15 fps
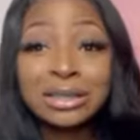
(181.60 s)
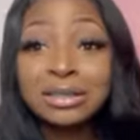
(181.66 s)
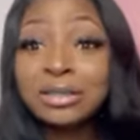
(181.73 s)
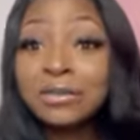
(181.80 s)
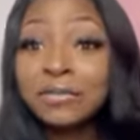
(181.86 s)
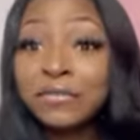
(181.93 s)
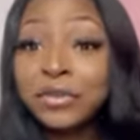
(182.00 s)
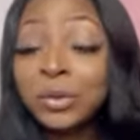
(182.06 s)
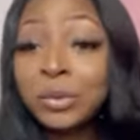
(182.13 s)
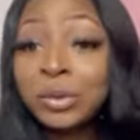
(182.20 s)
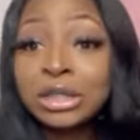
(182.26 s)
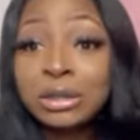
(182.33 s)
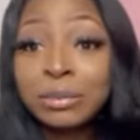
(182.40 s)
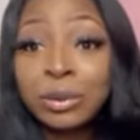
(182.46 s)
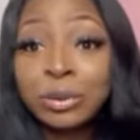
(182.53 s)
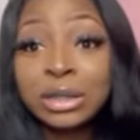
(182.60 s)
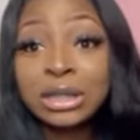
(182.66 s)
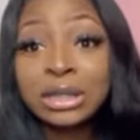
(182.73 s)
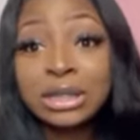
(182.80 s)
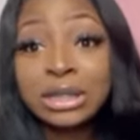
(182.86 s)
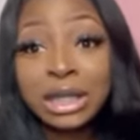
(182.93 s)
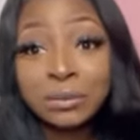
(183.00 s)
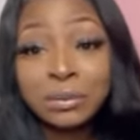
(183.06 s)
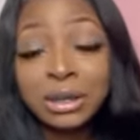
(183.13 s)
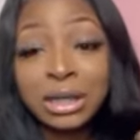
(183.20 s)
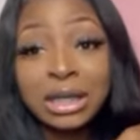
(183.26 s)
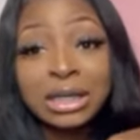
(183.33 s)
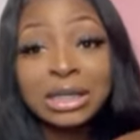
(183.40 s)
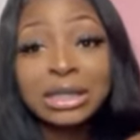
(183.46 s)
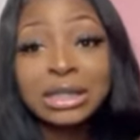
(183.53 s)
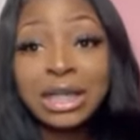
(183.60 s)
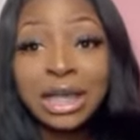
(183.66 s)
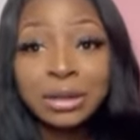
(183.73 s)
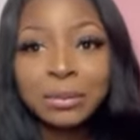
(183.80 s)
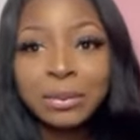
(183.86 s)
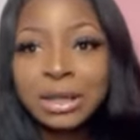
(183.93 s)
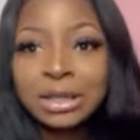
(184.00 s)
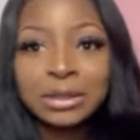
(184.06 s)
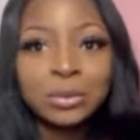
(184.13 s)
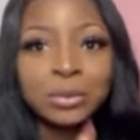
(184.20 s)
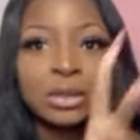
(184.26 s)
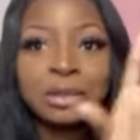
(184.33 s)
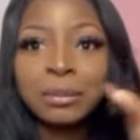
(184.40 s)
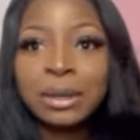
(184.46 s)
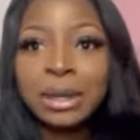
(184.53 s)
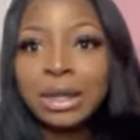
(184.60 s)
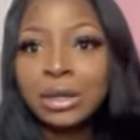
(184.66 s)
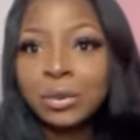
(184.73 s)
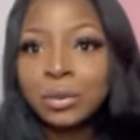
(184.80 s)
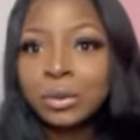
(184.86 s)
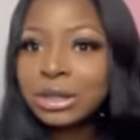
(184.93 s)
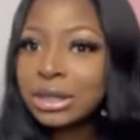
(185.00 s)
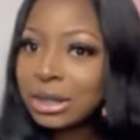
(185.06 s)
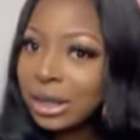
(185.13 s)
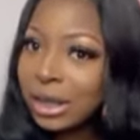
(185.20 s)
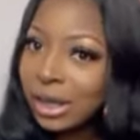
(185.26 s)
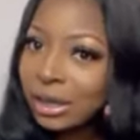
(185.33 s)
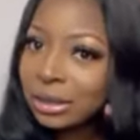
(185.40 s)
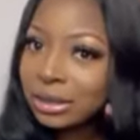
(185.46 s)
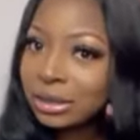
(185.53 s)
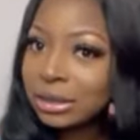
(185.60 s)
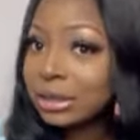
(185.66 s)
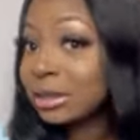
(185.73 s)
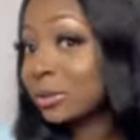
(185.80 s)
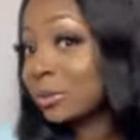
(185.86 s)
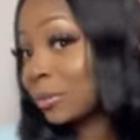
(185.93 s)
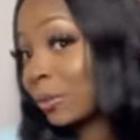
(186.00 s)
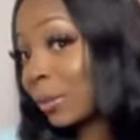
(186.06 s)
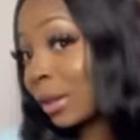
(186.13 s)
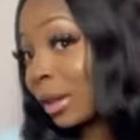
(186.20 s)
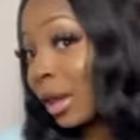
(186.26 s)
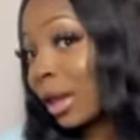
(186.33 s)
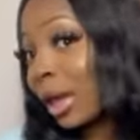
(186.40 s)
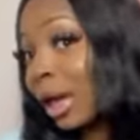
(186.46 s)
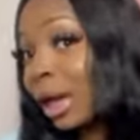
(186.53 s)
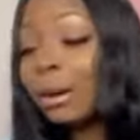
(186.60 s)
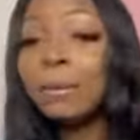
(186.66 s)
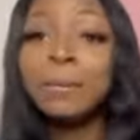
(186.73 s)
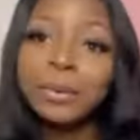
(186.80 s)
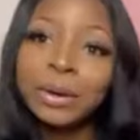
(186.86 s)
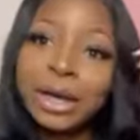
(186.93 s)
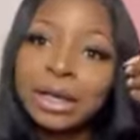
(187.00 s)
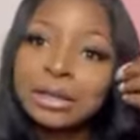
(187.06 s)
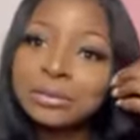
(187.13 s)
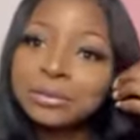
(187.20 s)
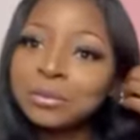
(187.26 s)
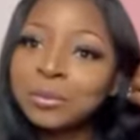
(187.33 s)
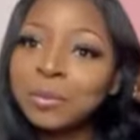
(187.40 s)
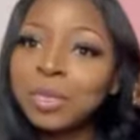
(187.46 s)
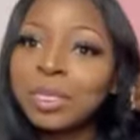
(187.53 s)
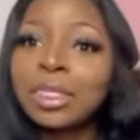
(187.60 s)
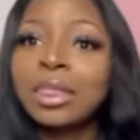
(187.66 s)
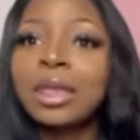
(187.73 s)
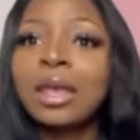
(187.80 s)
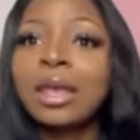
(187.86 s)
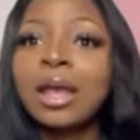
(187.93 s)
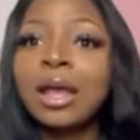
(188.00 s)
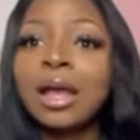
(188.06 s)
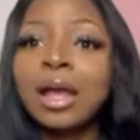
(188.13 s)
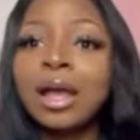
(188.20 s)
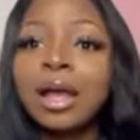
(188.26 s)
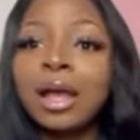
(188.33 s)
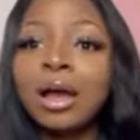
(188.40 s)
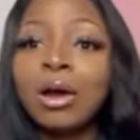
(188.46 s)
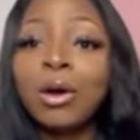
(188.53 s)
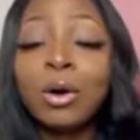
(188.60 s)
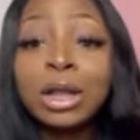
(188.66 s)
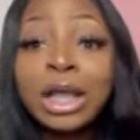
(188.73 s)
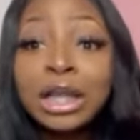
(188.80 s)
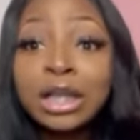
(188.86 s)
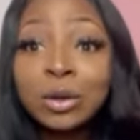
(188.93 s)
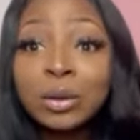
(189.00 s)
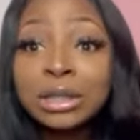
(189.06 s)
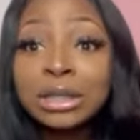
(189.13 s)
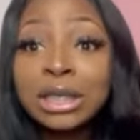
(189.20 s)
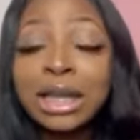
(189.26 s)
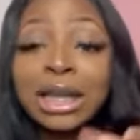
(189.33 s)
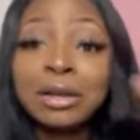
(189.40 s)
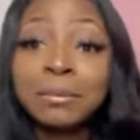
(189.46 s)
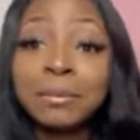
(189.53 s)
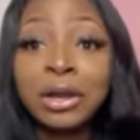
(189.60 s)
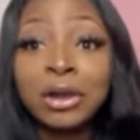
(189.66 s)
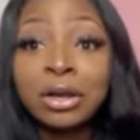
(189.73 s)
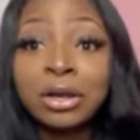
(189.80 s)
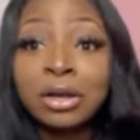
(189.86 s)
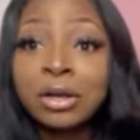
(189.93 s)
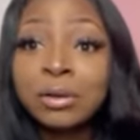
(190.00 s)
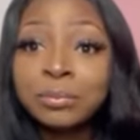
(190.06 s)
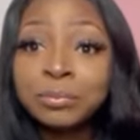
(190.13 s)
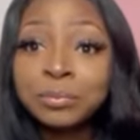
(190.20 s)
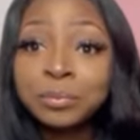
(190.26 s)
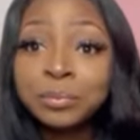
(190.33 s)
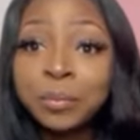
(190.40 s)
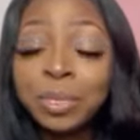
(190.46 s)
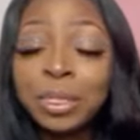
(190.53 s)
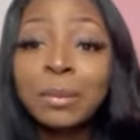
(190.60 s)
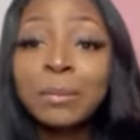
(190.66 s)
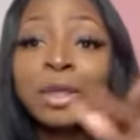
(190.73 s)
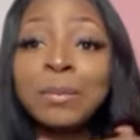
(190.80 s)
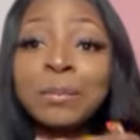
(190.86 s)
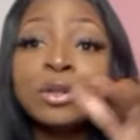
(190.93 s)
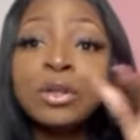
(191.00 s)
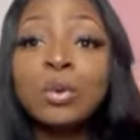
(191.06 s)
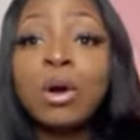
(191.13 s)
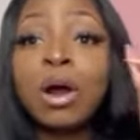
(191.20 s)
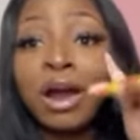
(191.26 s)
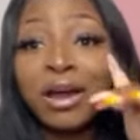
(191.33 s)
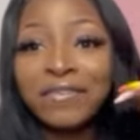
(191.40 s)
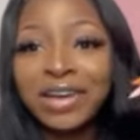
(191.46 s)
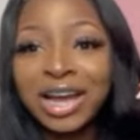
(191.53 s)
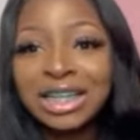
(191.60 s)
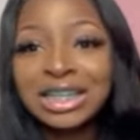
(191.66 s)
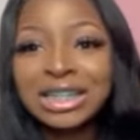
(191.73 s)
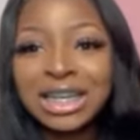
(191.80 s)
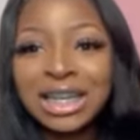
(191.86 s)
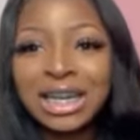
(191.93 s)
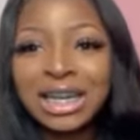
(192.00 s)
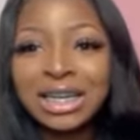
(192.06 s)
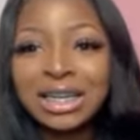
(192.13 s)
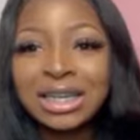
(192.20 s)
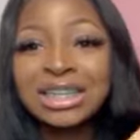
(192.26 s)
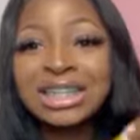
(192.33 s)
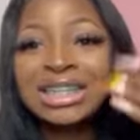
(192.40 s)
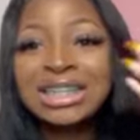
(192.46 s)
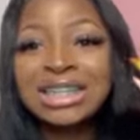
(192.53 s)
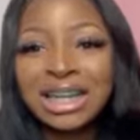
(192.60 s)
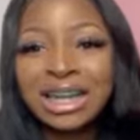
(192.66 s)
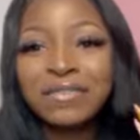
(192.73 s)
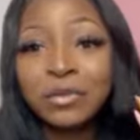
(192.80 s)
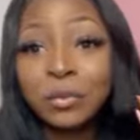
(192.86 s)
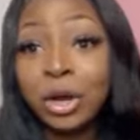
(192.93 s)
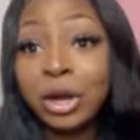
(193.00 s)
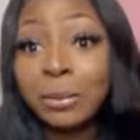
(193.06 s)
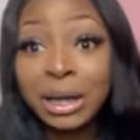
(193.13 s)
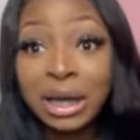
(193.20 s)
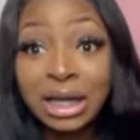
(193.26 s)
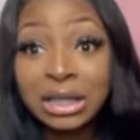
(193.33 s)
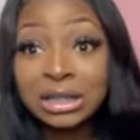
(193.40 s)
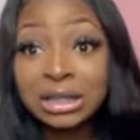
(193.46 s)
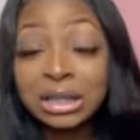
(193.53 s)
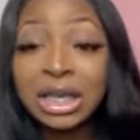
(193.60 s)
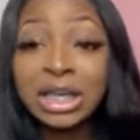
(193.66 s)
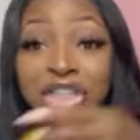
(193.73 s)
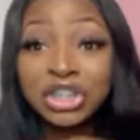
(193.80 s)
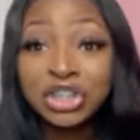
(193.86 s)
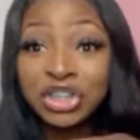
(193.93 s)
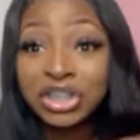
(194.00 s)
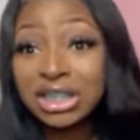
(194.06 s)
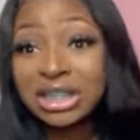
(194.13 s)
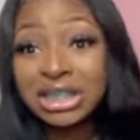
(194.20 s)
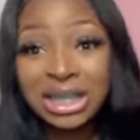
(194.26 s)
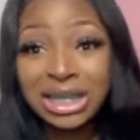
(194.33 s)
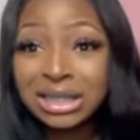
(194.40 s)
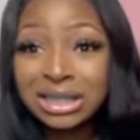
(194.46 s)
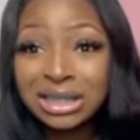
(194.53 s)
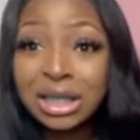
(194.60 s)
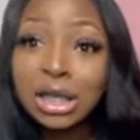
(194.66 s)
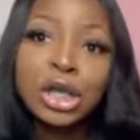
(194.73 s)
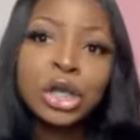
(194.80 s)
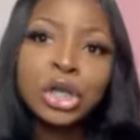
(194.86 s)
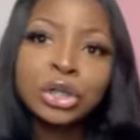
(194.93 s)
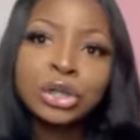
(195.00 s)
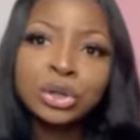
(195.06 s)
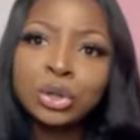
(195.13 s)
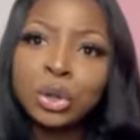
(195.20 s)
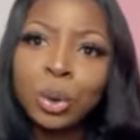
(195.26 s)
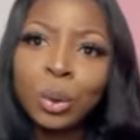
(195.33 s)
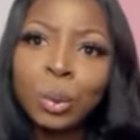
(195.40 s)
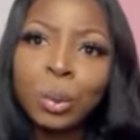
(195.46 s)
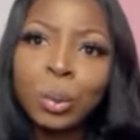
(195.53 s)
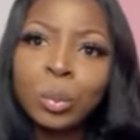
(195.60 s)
confused about the statement that he said because it wasn't making no sense. But all I know is that in America, people who are vaccinated still have to wear masks in certain states. So